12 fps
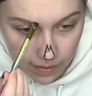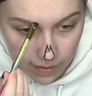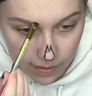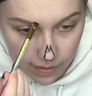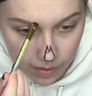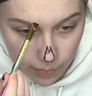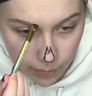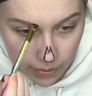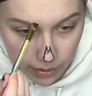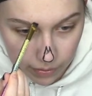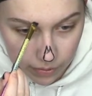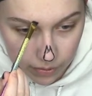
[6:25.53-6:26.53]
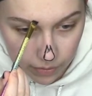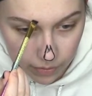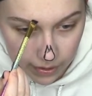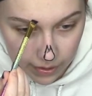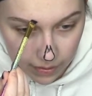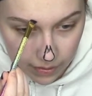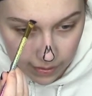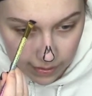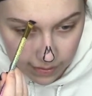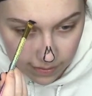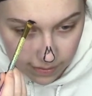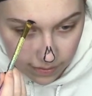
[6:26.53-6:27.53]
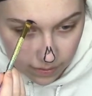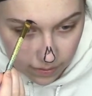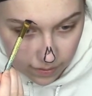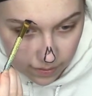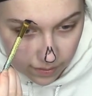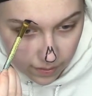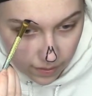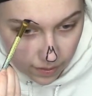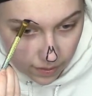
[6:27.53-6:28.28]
eyebrow, so like this, just...